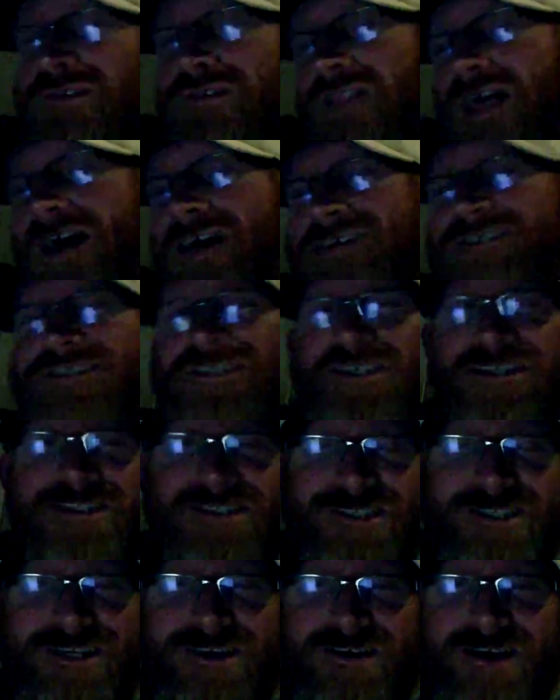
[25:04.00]
last
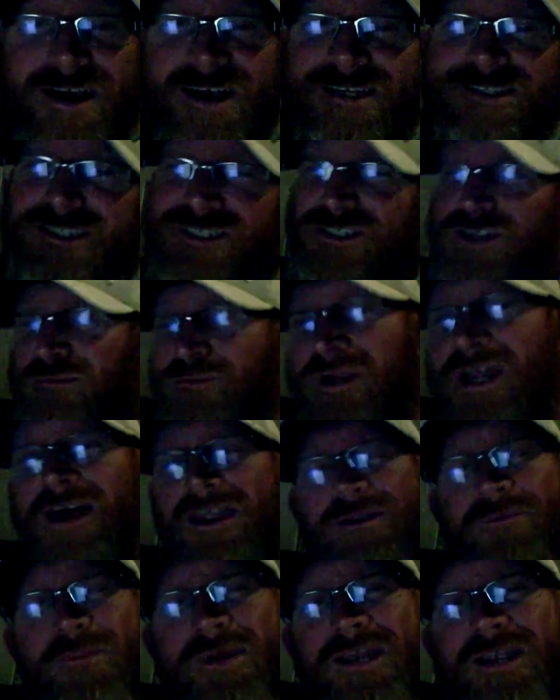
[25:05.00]
sentence here has some
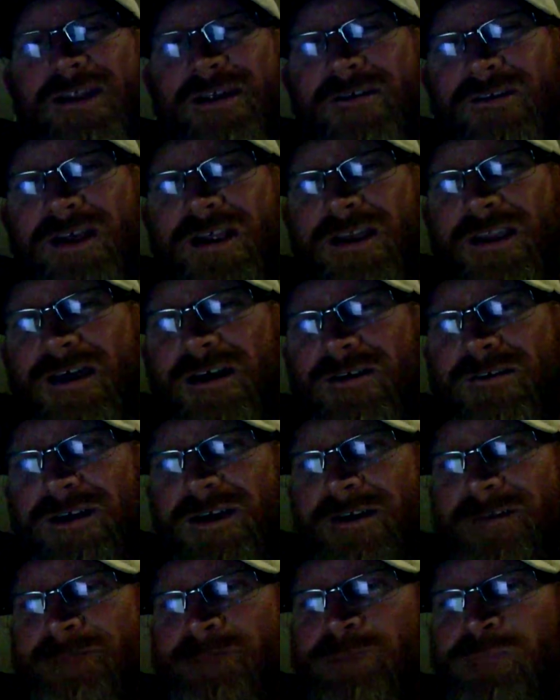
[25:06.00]
kind of meaning right now,
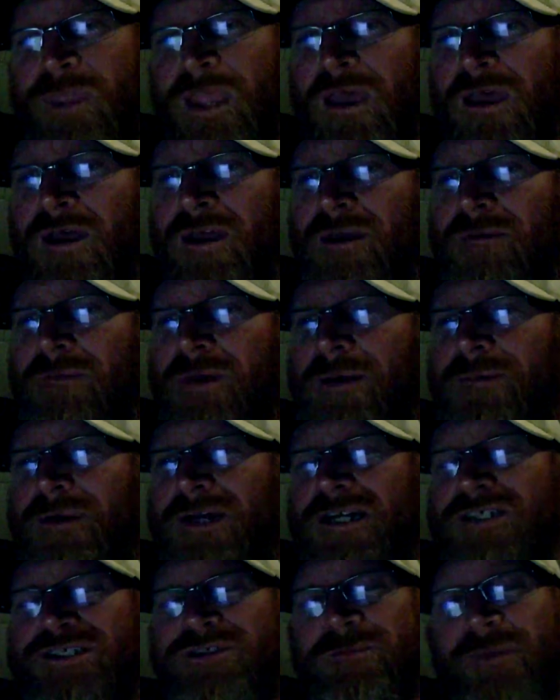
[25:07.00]
right? Maybe
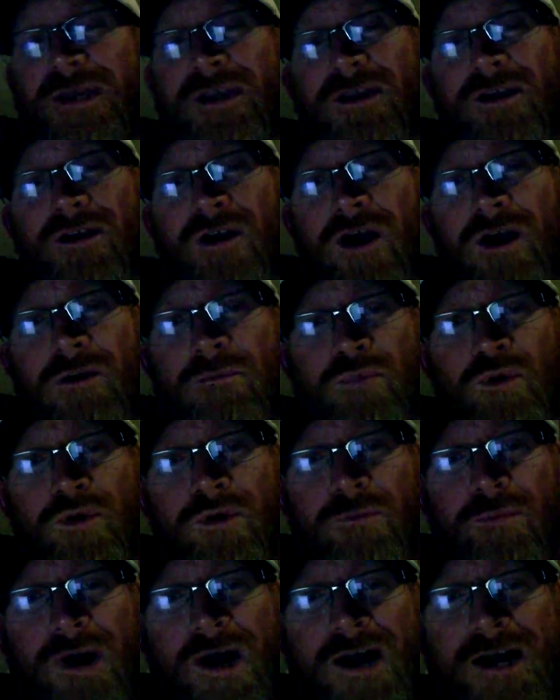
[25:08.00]
I should make a
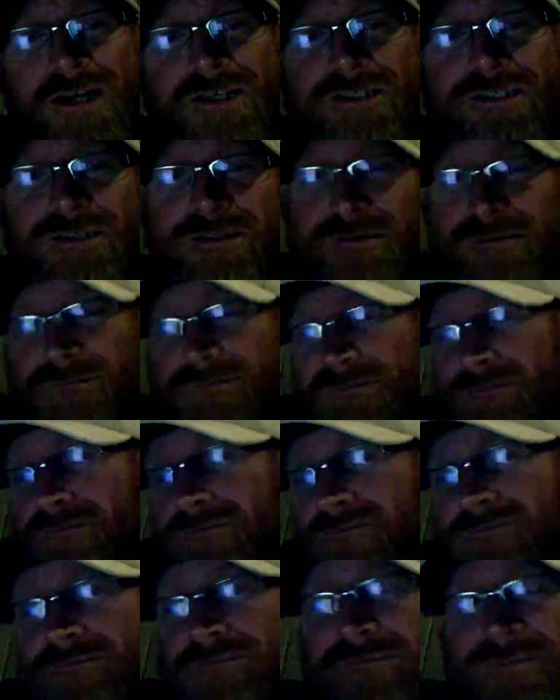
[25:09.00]
cardboard box,
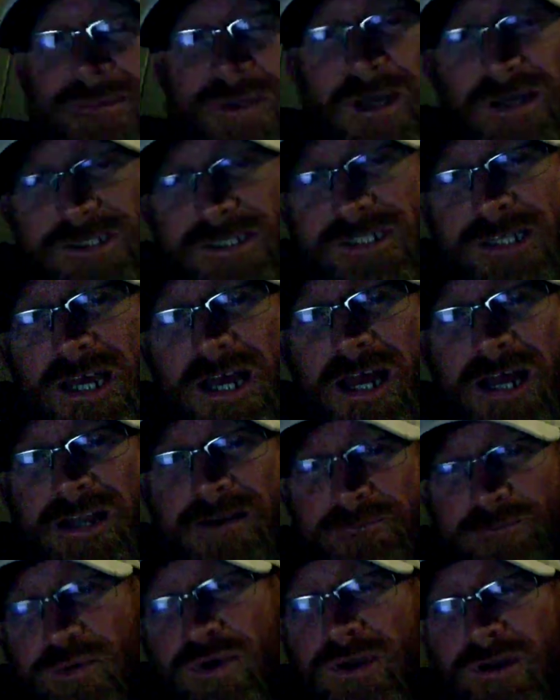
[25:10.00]
a
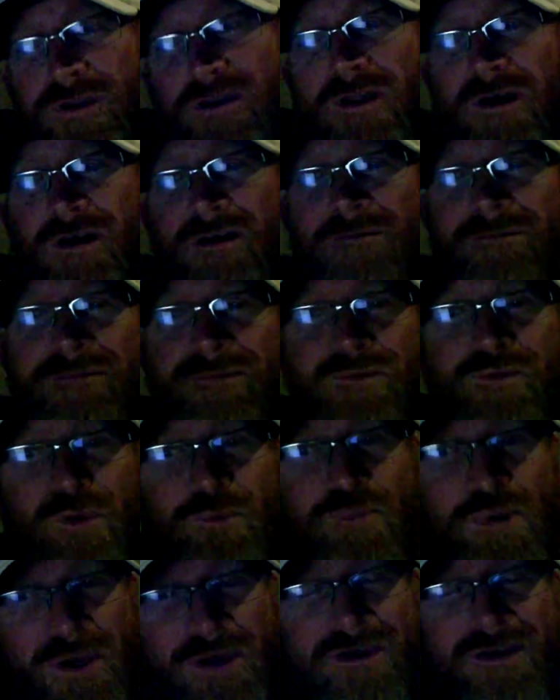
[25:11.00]
sign, put it up.
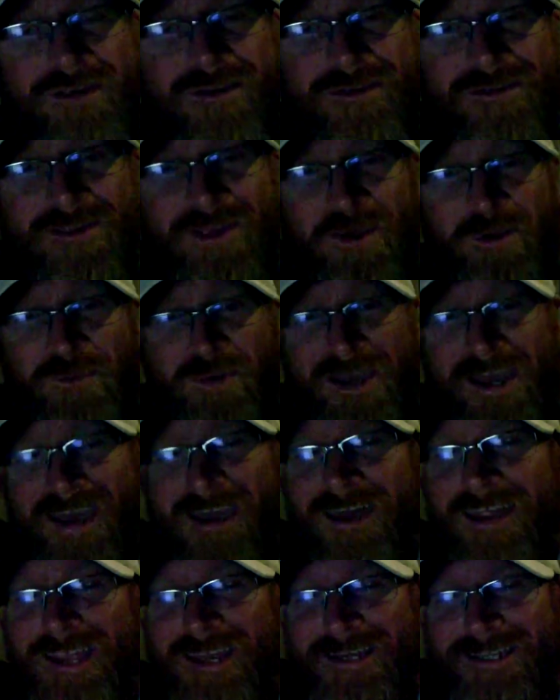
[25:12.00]
Repent, the
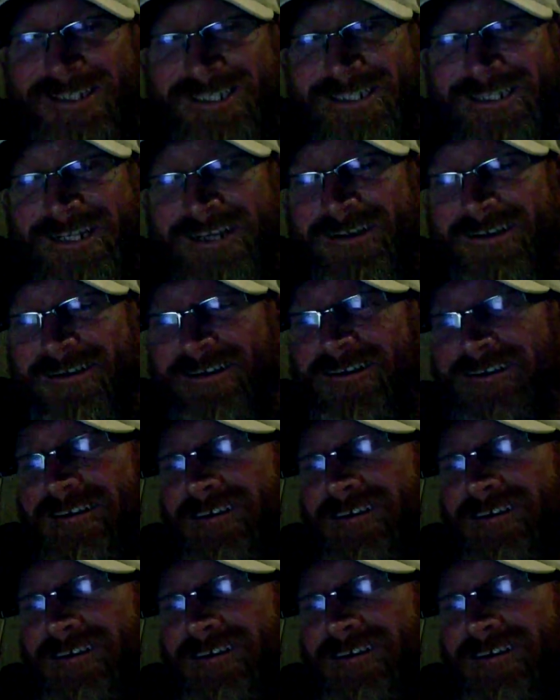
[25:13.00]
beginning is near.